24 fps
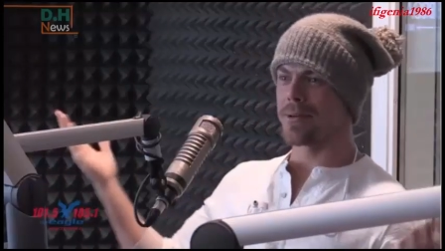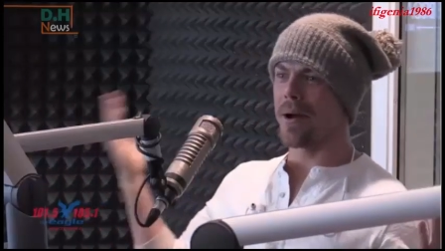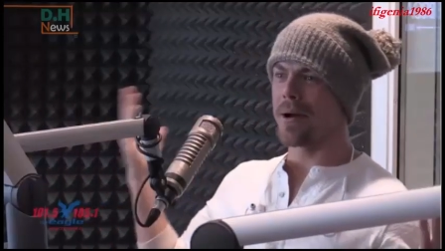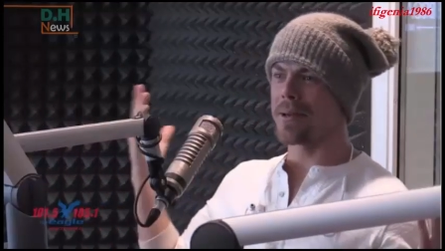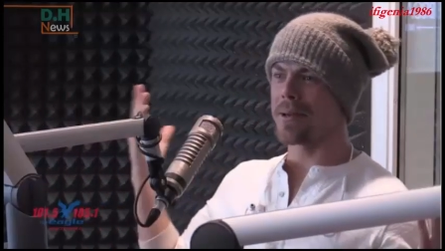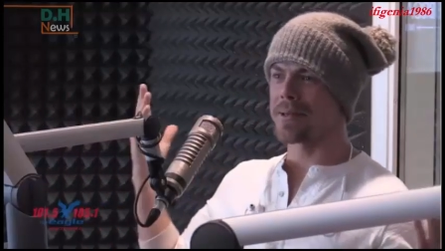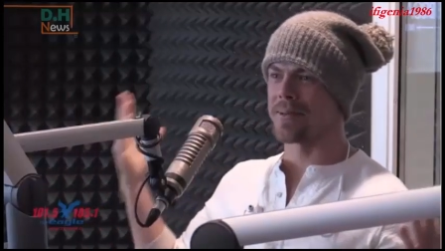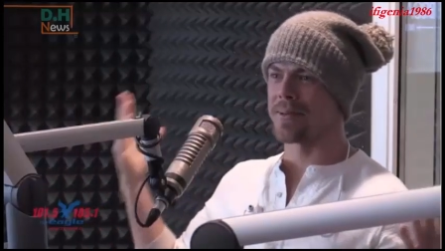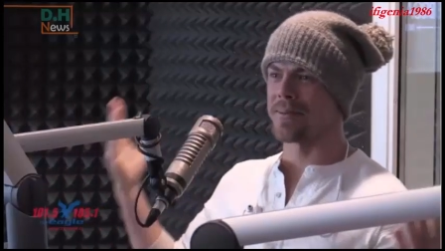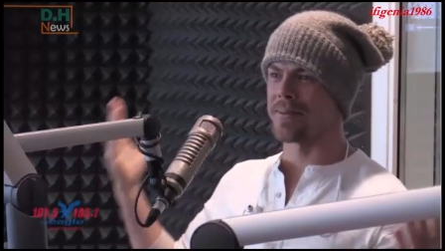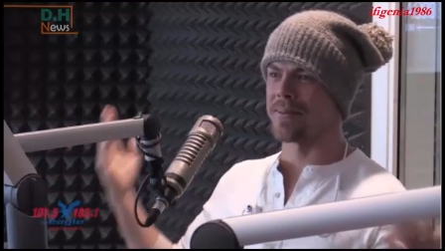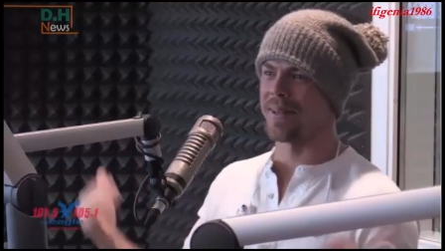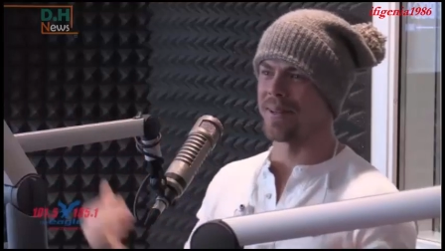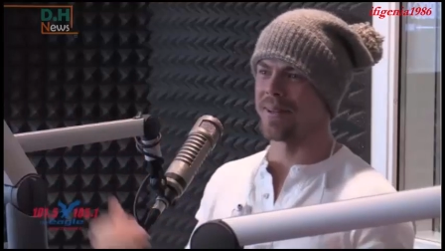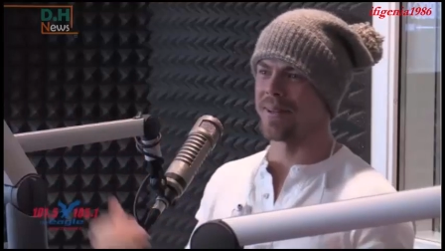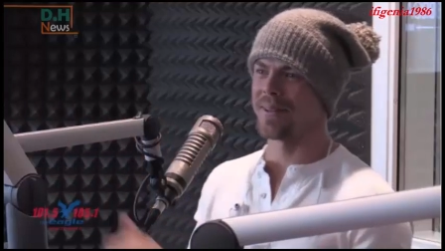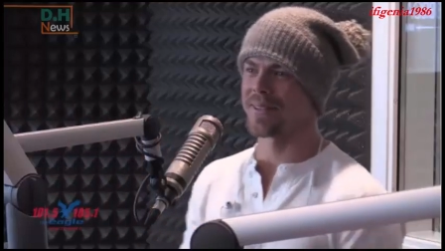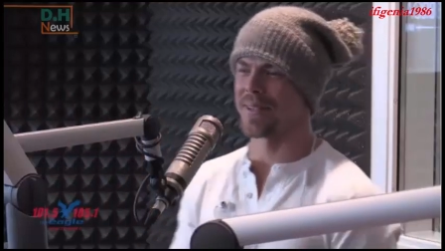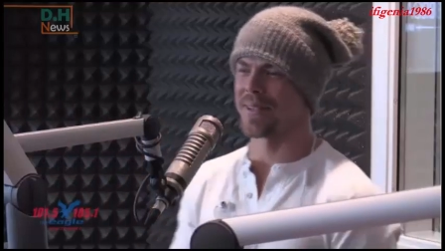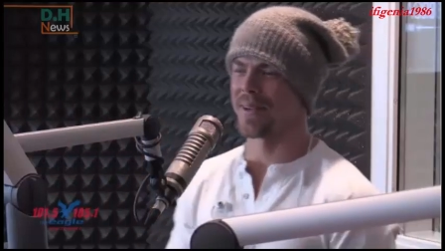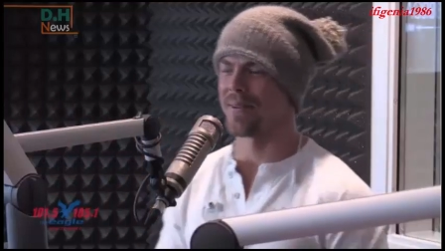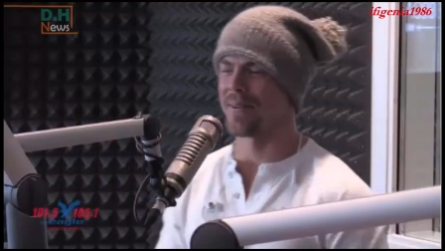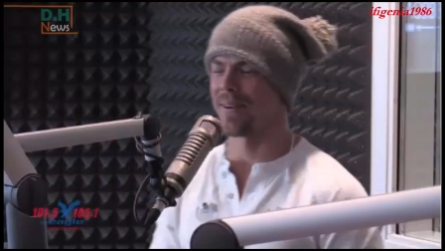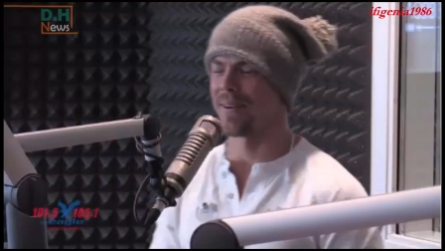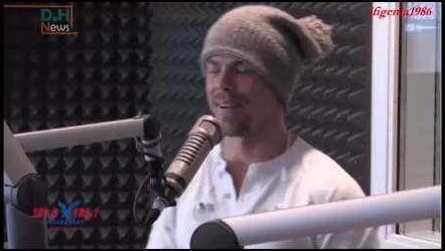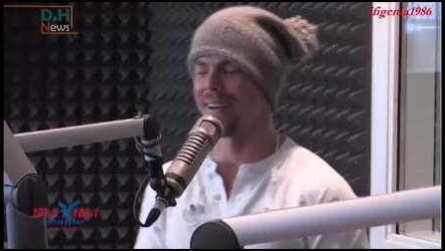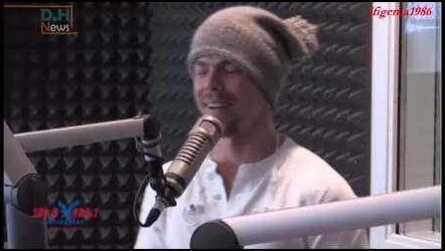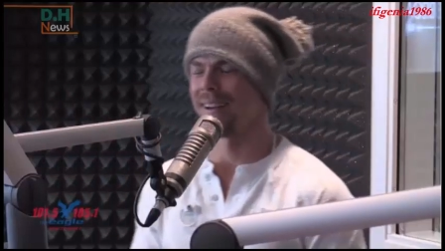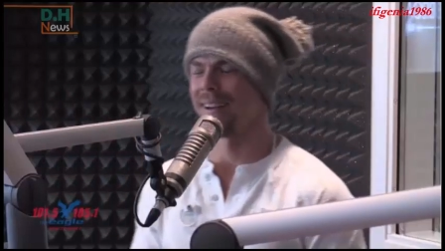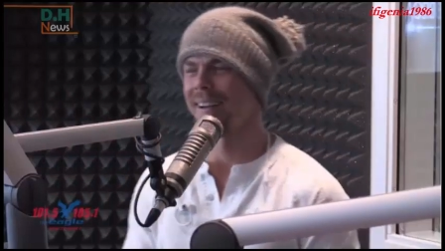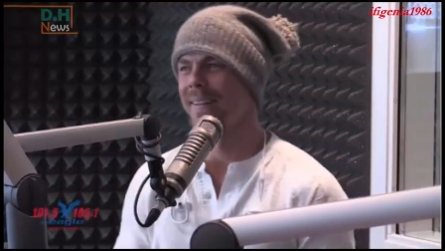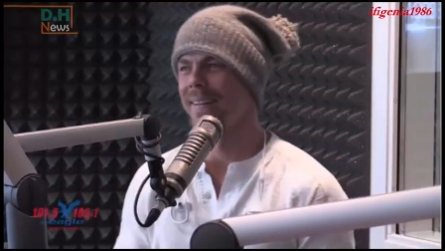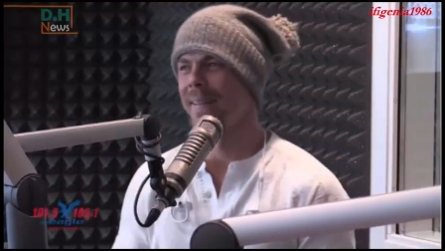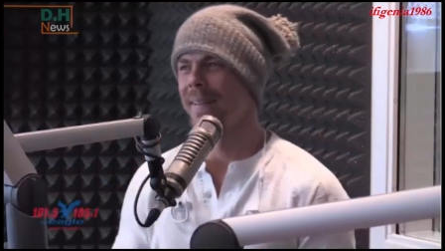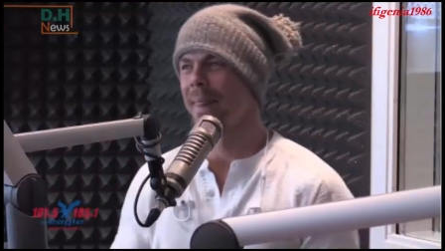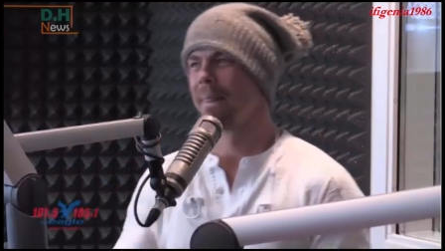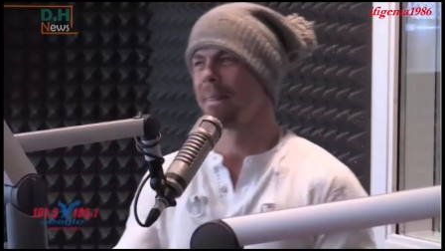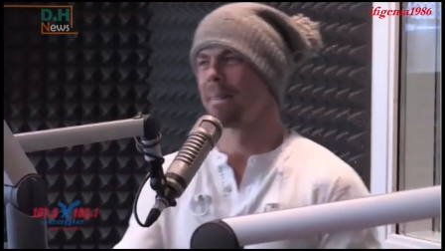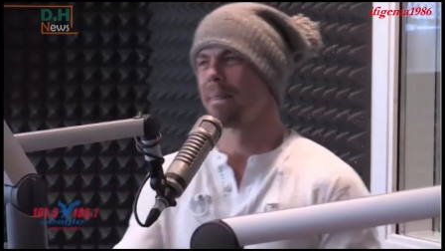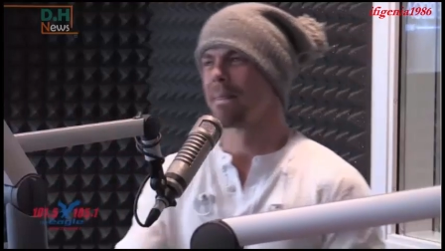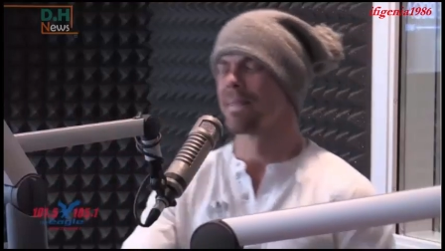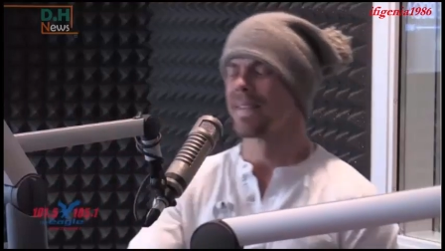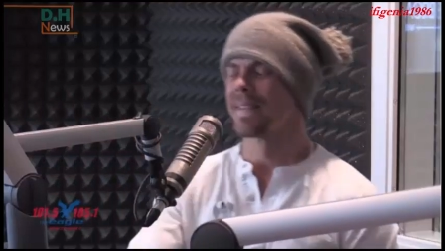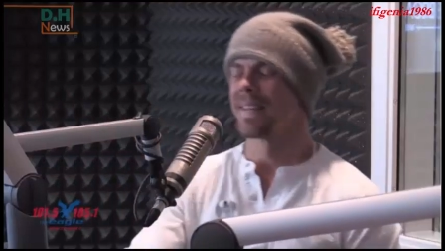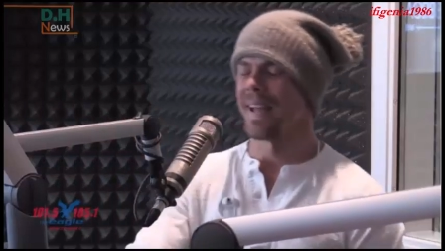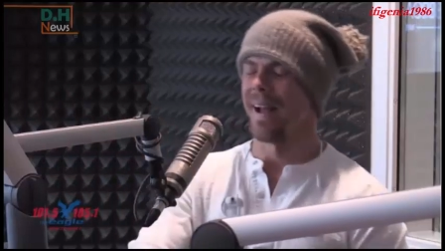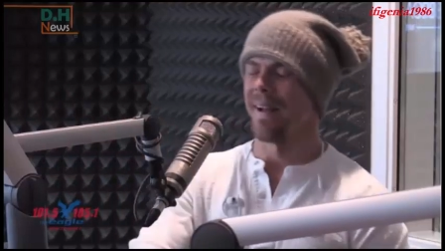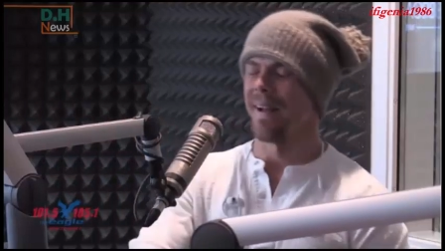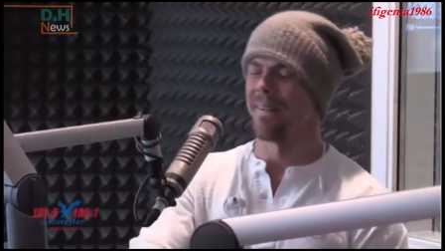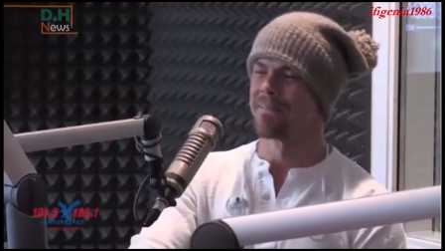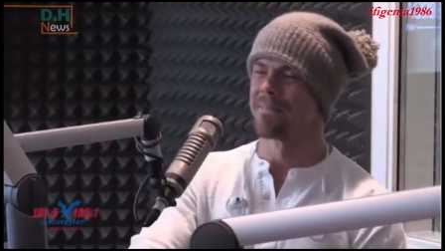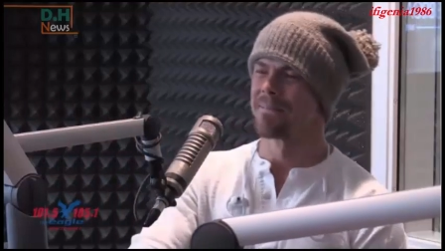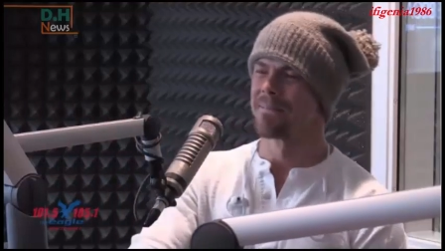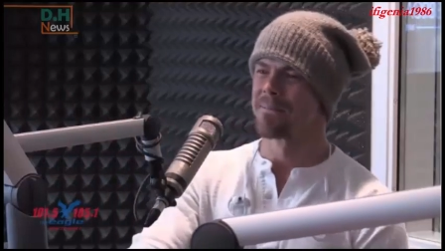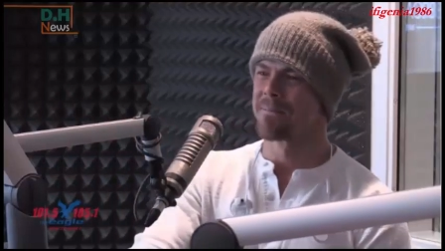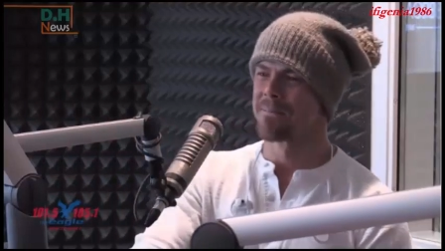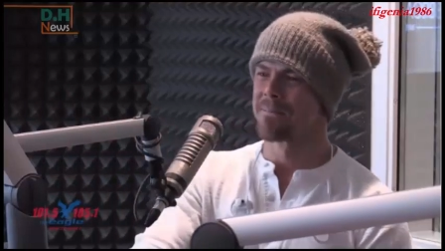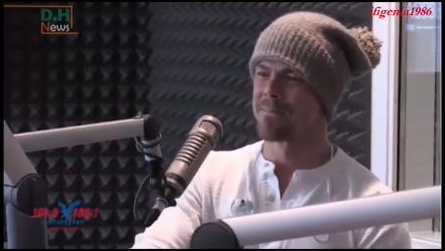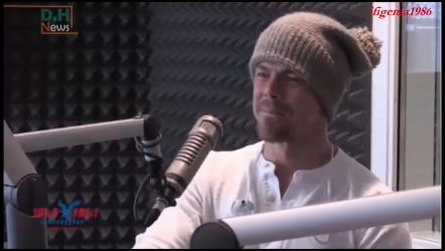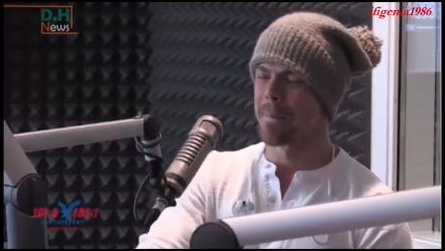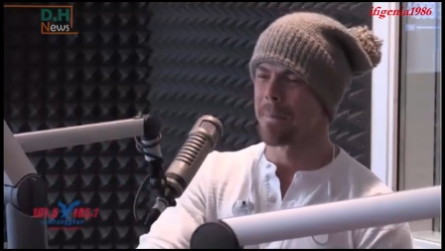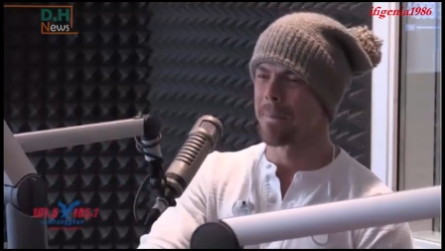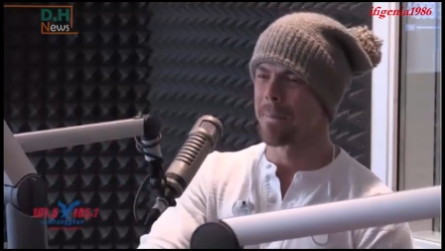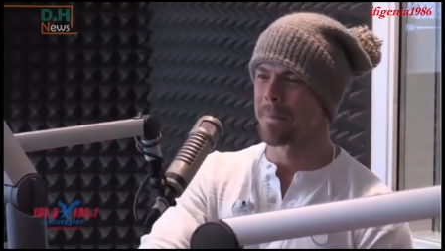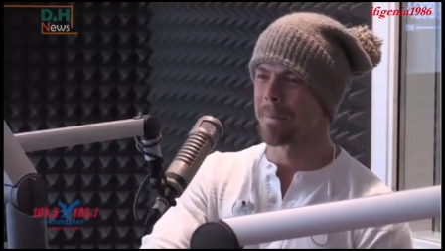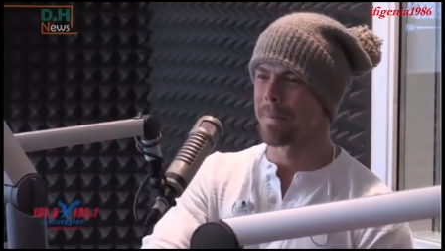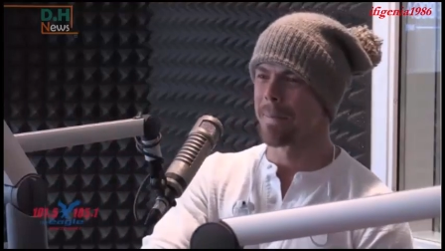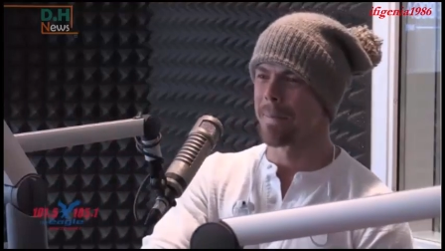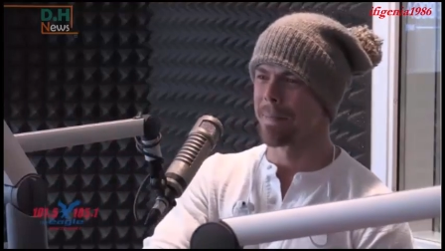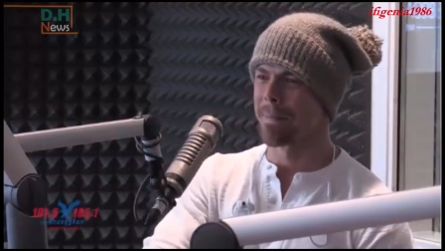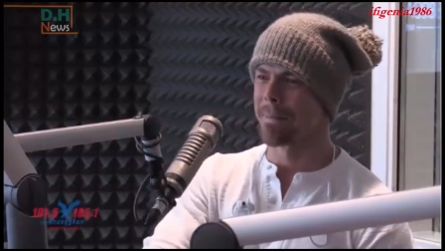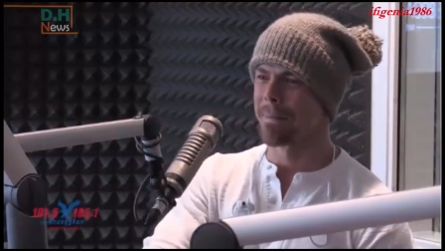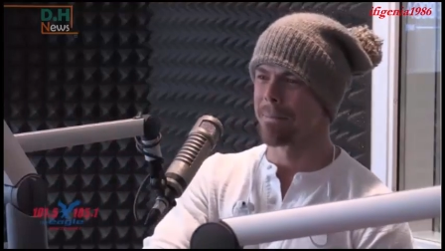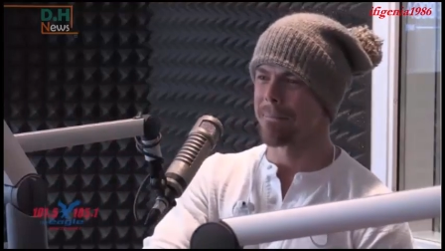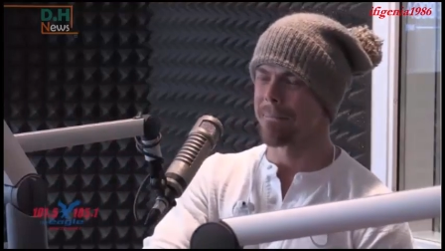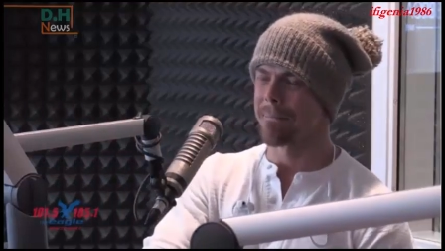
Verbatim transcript: Awesome, So, Derek Hough in